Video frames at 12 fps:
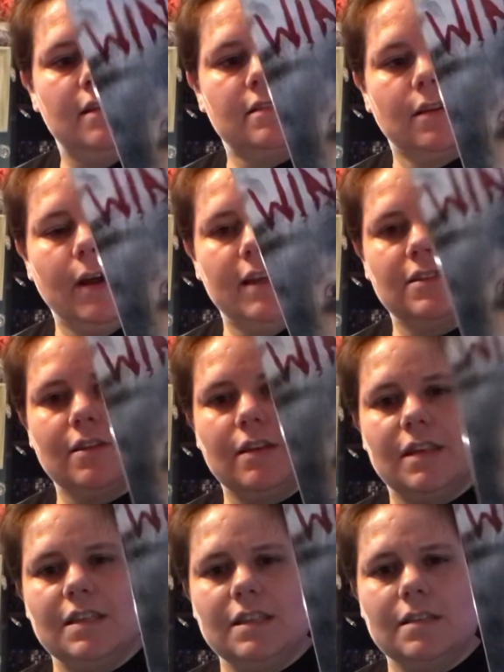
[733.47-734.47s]
So I saw
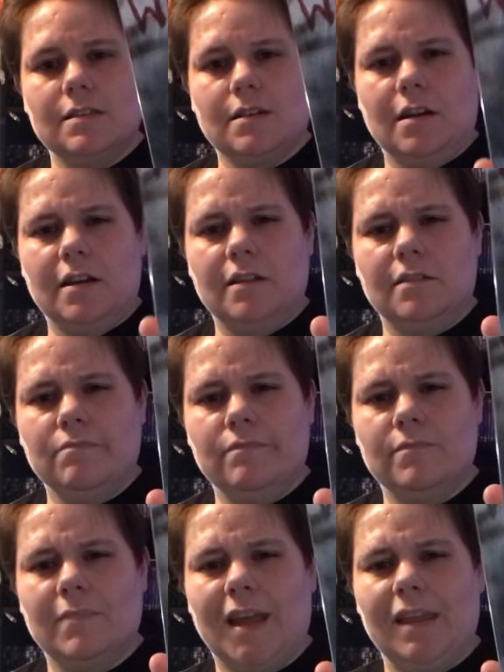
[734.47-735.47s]
this on,
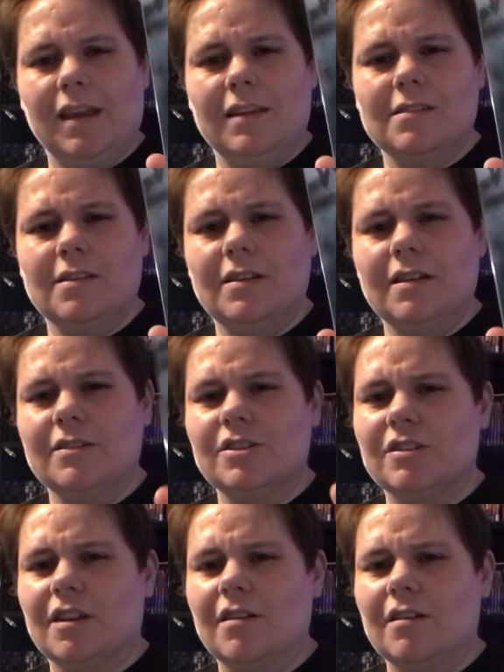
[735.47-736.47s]
I think I saw it on
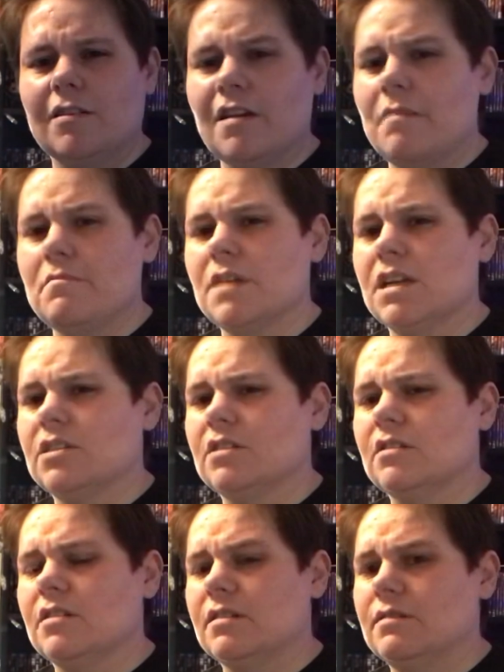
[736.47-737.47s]
Shudder, I'm not
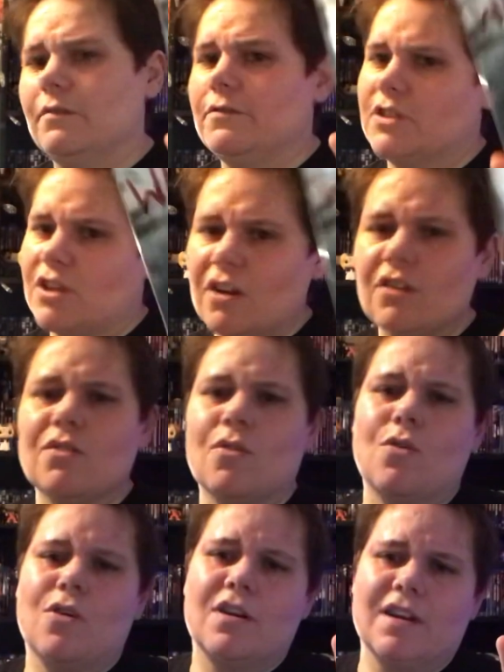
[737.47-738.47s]
sure. Shudder
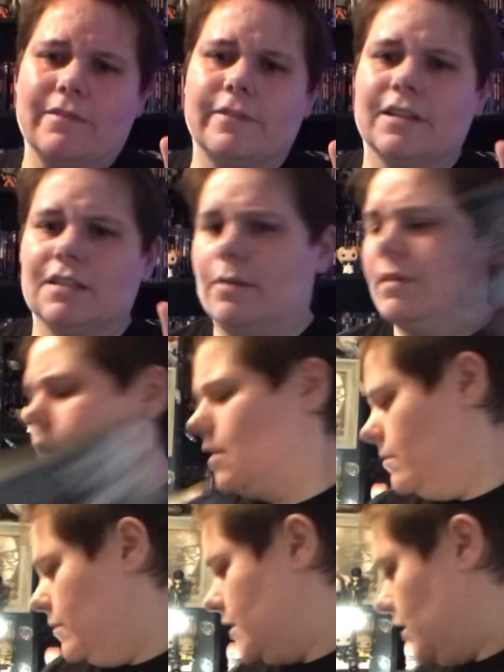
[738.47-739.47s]
or Netflix, I'm not
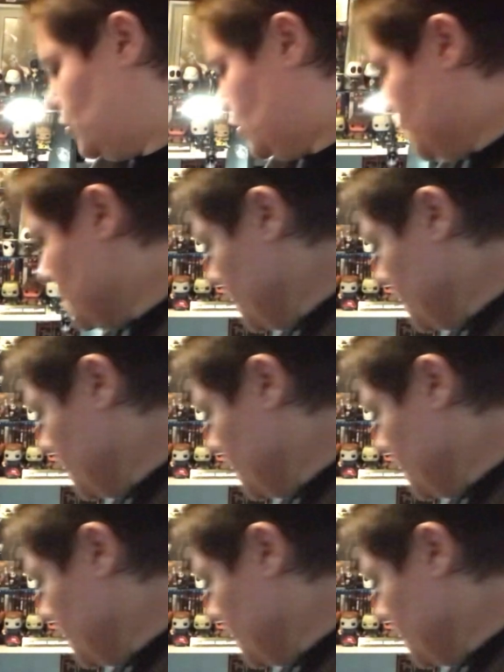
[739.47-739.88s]
100% sure.